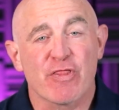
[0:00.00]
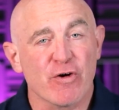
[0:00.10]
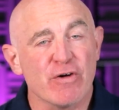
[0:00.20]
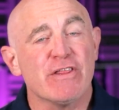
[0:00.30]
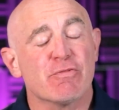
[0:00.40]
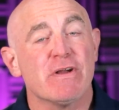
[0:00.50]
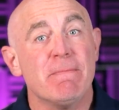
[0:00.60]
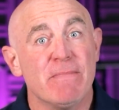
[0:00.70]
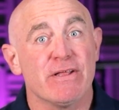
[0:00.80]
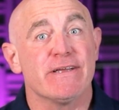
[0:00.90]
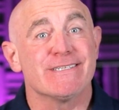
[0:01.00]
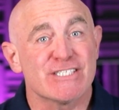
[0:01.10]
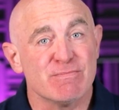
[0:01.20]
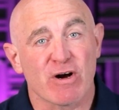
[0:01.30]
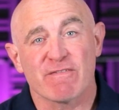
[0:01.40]
33 million
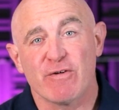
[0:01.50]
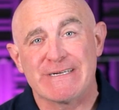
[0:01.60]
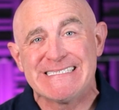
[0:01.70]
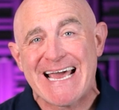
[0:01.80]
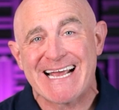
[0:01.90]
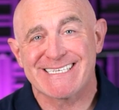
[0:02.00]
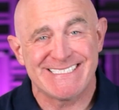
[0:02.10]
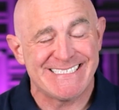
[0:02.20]
smartphone attacks